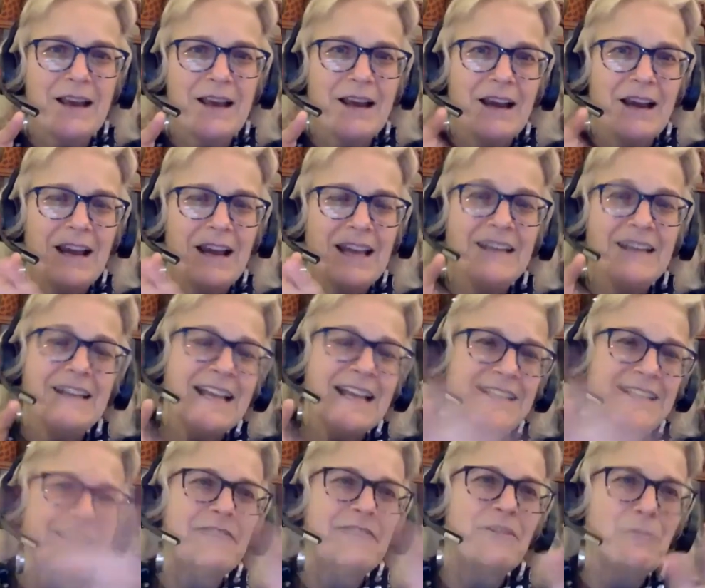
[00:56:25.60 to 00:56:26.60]
it
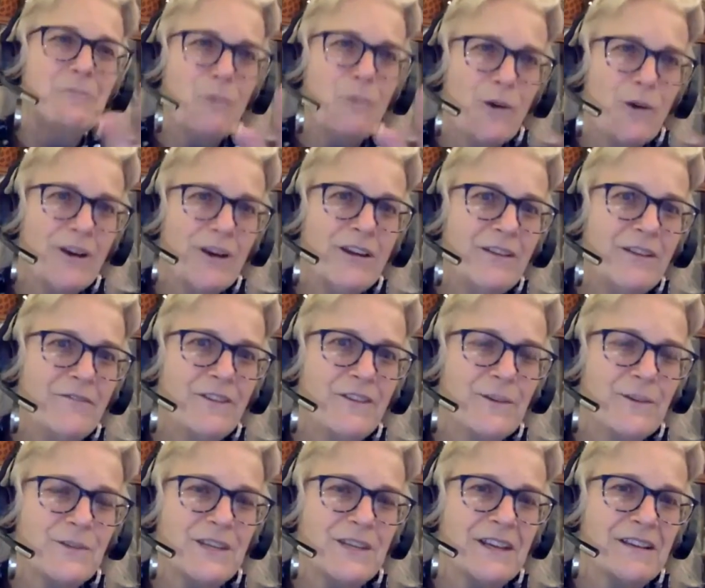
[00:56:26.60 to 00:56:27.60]
gets even more
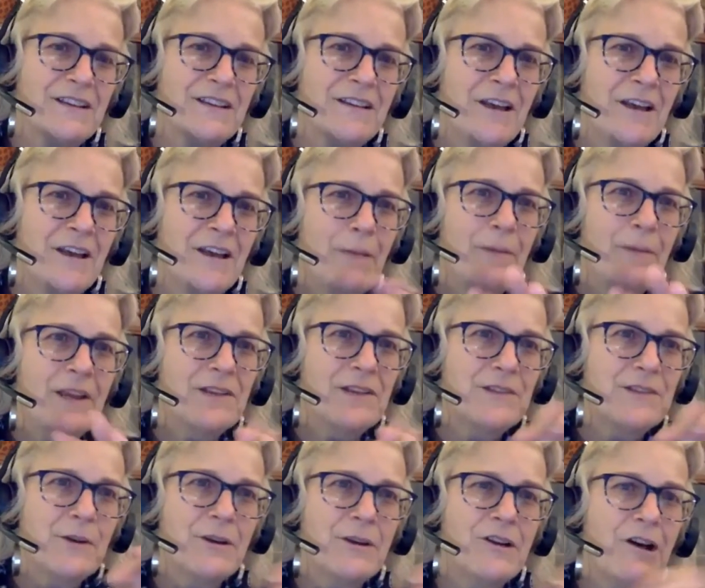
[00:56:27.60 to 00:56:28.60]
confusing because
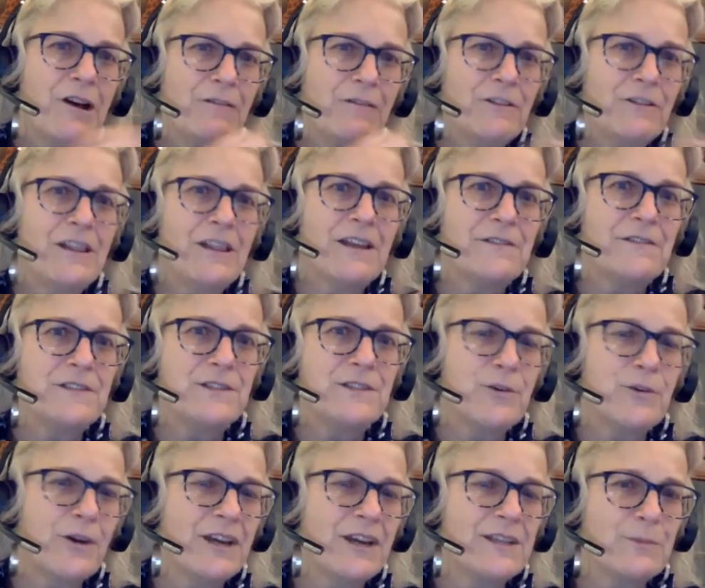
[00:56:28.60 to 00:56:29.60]
there are an awful lot of
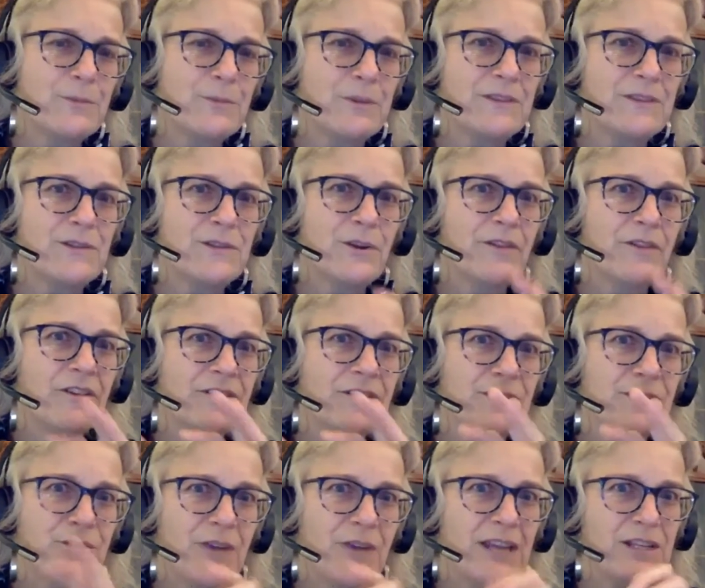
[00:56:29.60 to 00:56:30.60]
stories with sort of a
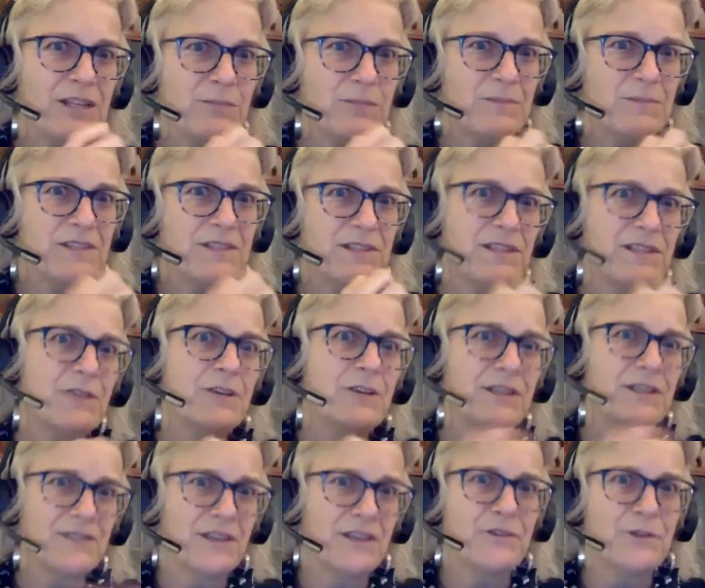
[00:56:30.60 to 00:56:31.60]
strange,
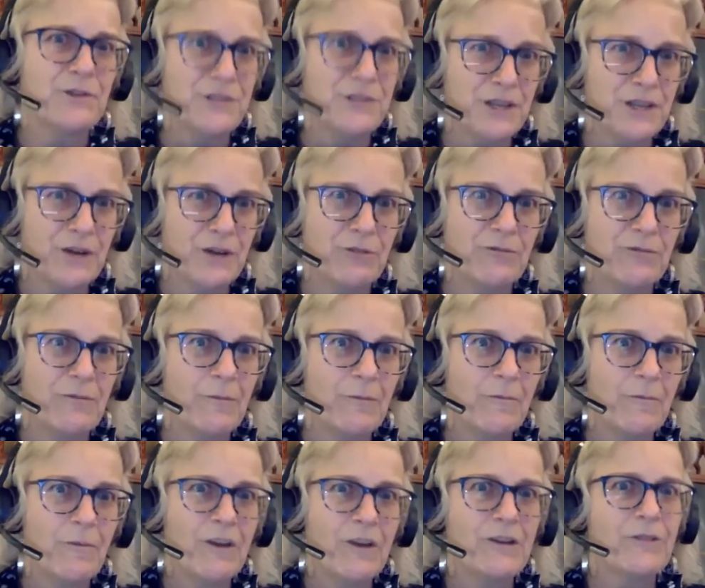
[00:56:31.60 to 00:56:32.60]
mysterious undertone
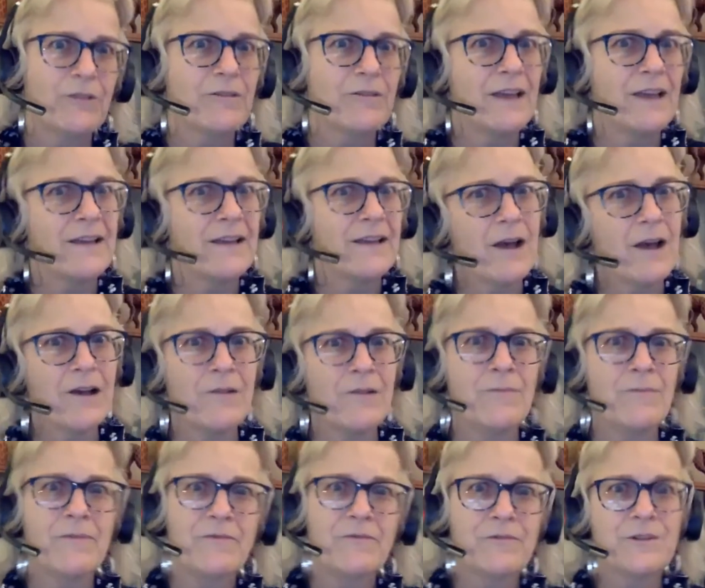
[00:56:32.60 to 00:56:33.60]
where you're like,
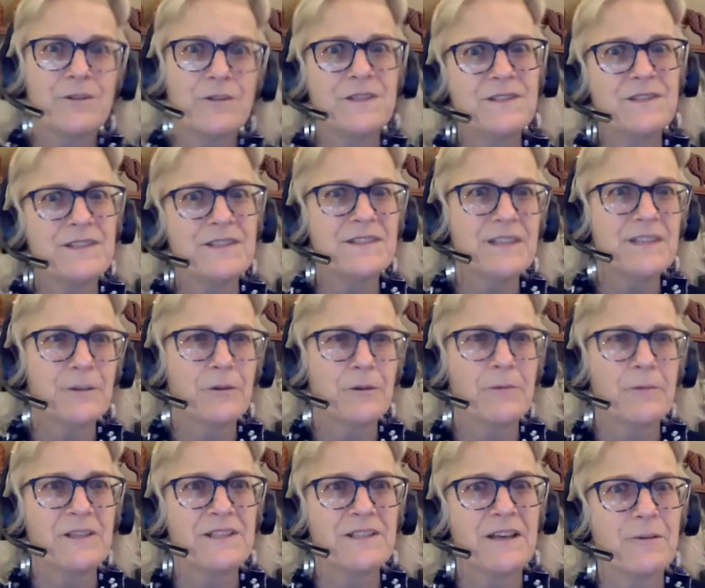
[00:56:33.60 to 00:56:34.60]
um, for instance, Hilary
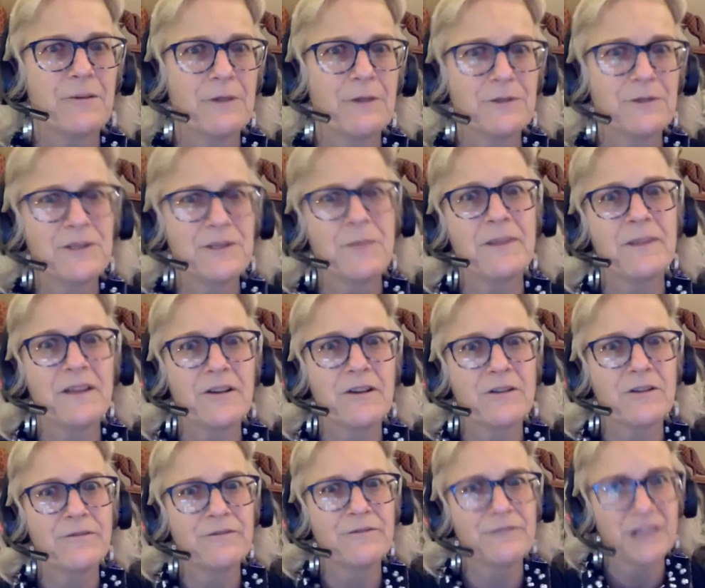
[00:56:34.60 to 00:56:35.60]
Mantel wrote something
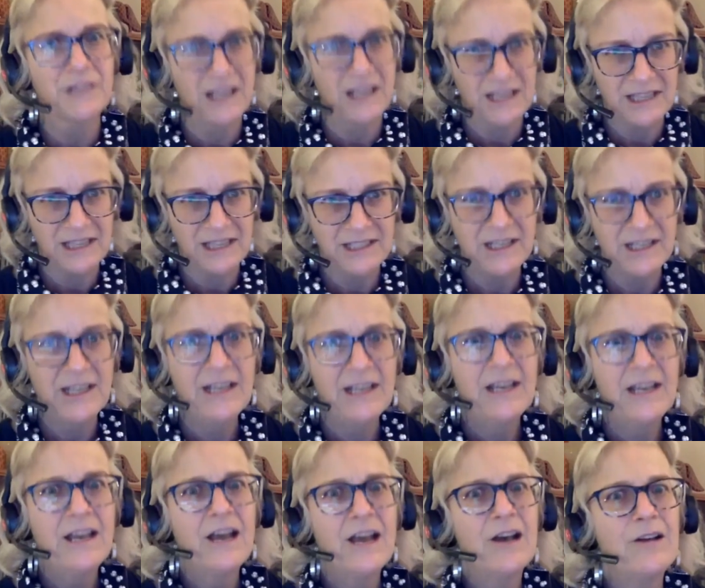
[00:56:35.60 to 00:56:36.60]
called Fludd.
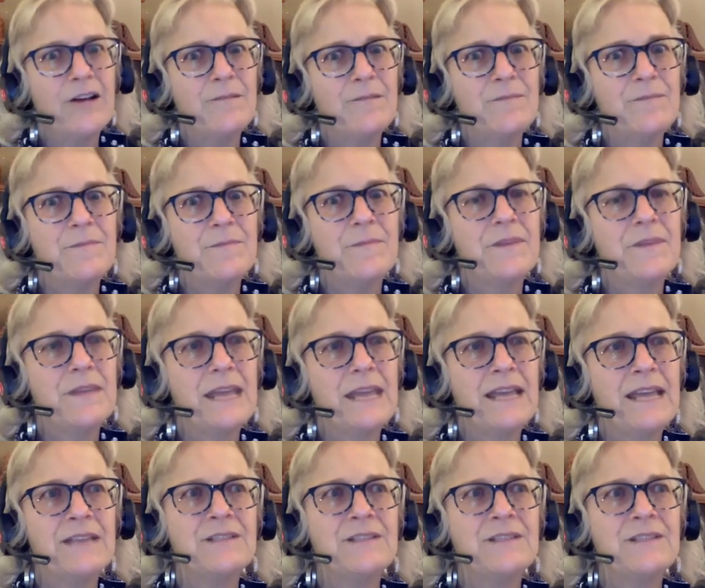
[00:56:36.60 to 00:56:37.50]
Um, and